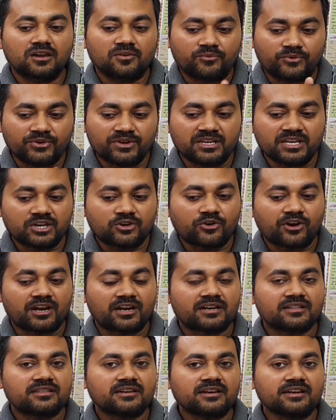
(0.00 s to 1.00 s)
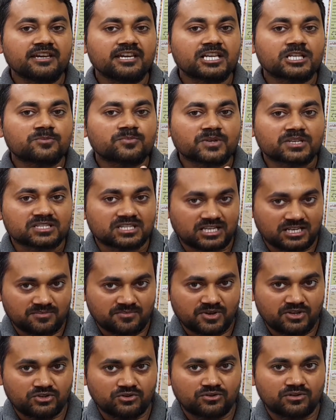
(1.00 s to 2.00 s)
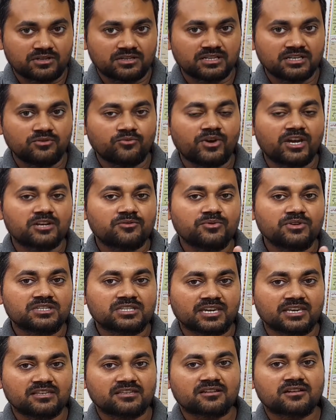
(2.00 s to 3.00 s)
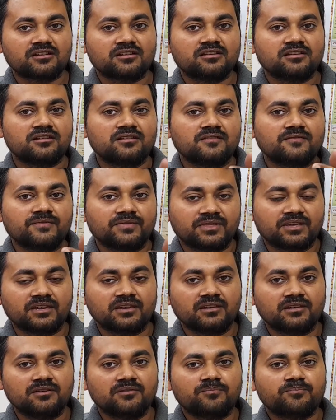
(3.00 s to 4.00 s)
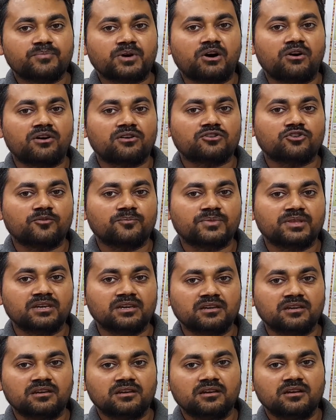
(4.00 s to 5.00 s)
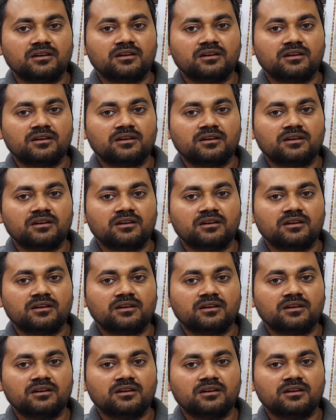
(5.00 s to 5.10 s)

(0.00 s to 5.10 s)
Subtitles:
we required the special majority where we changed the power of the